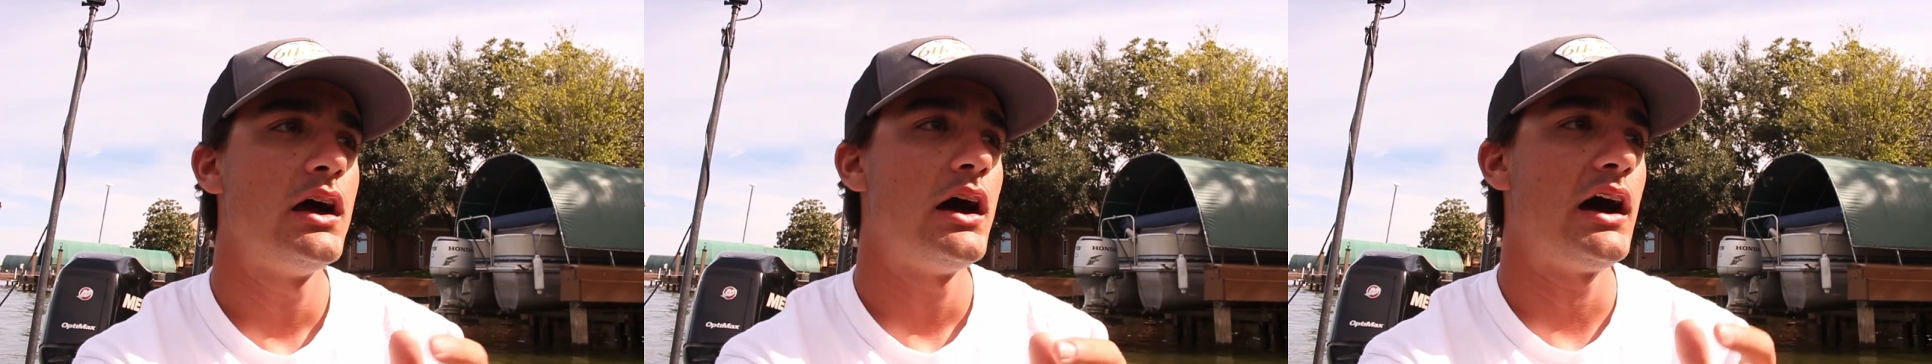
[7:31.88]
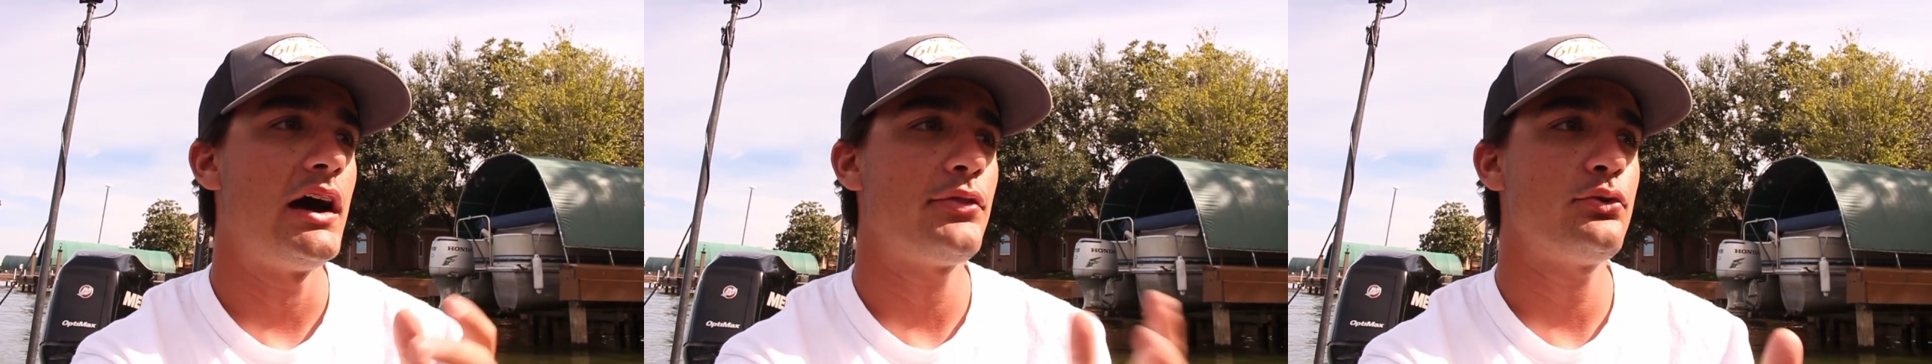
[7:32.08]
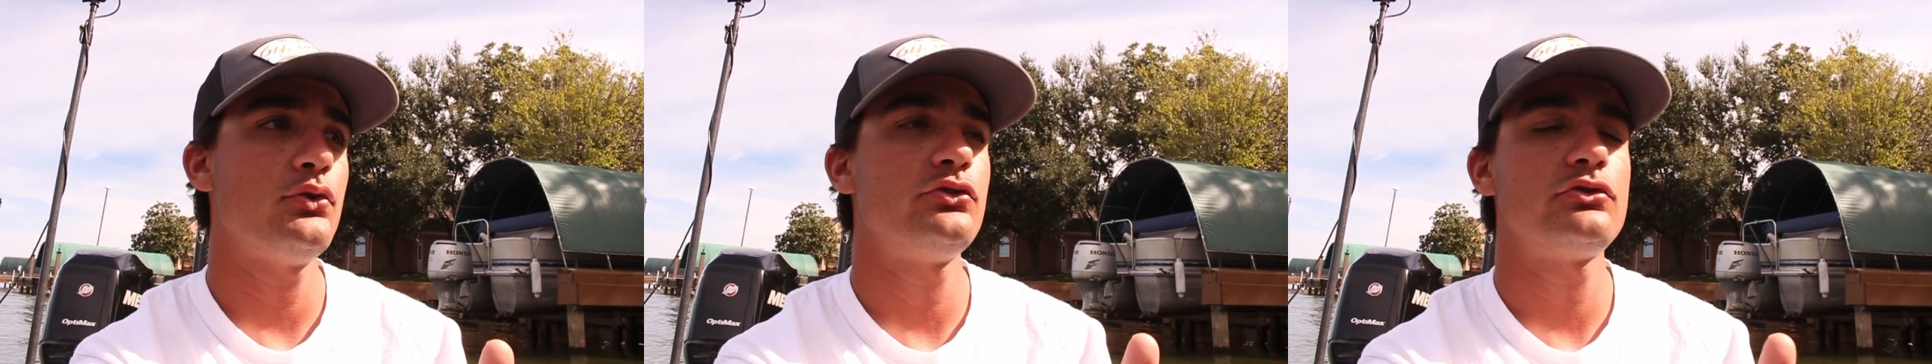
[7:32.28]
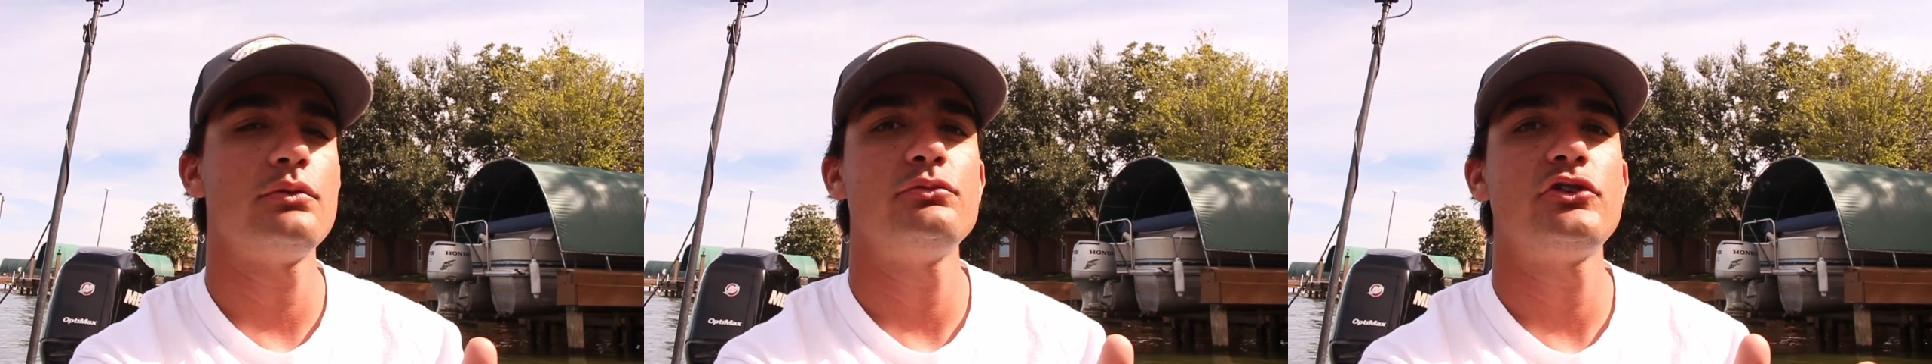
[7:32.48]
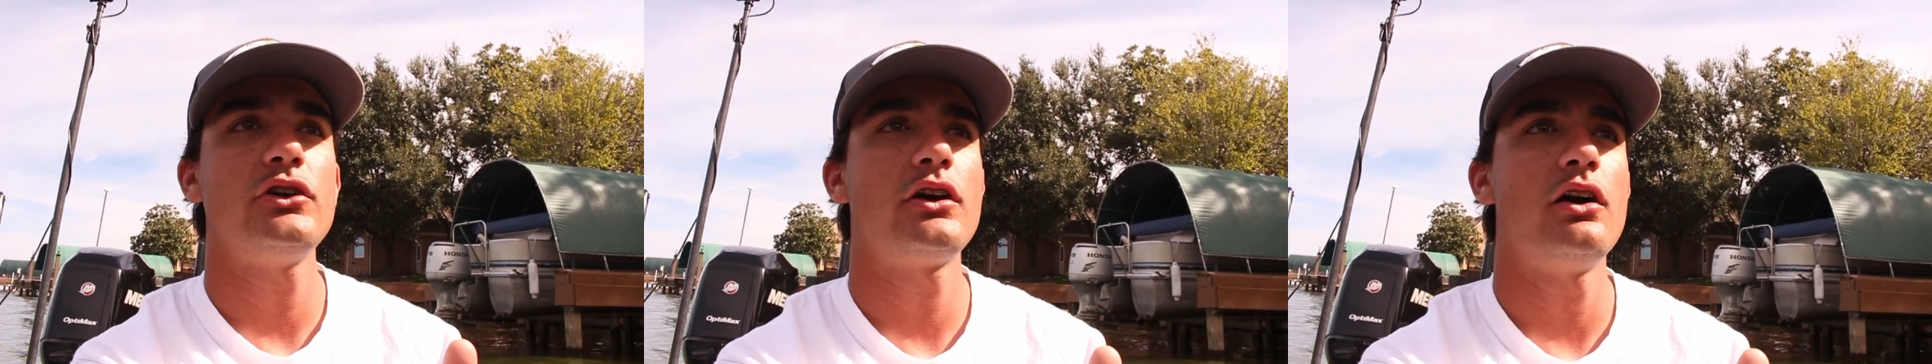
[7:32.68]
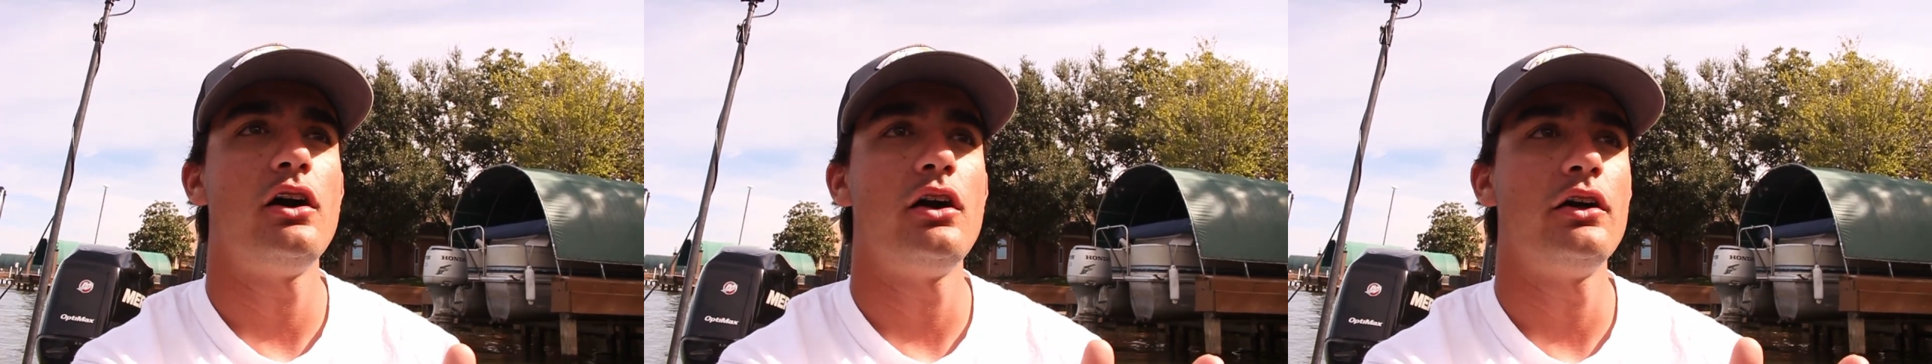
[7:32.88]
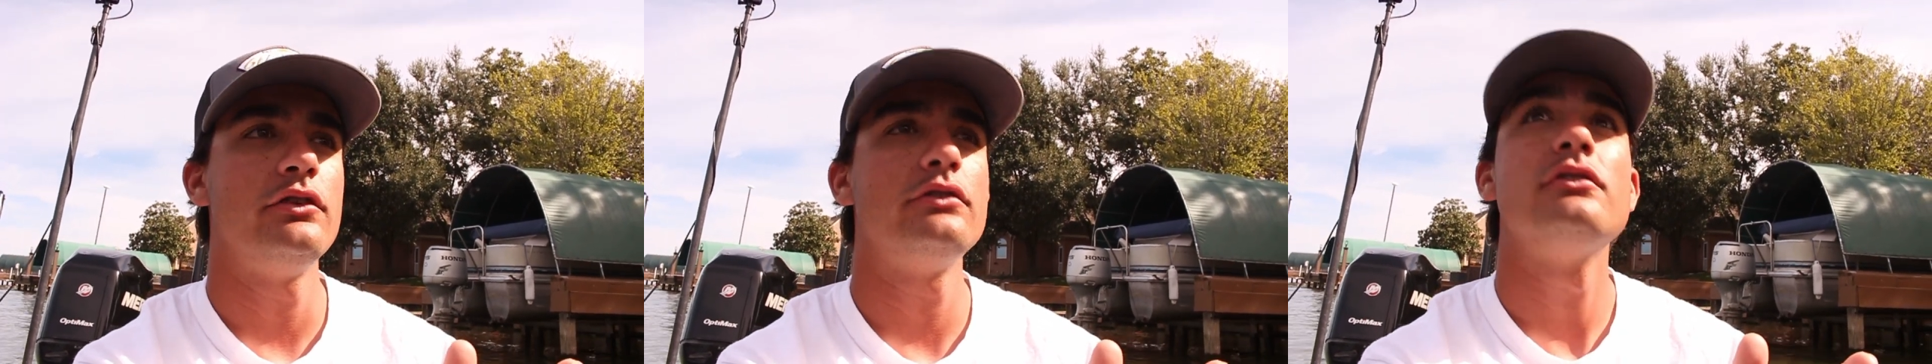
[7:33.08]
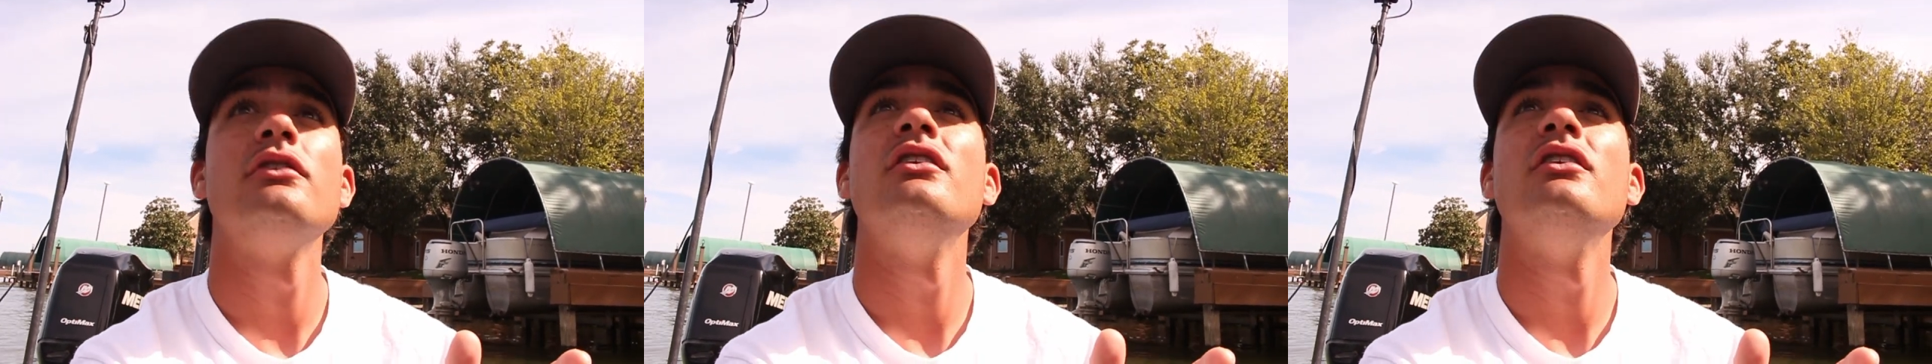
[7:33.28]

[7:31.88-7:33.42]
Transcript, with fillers: I threw a swim jig on,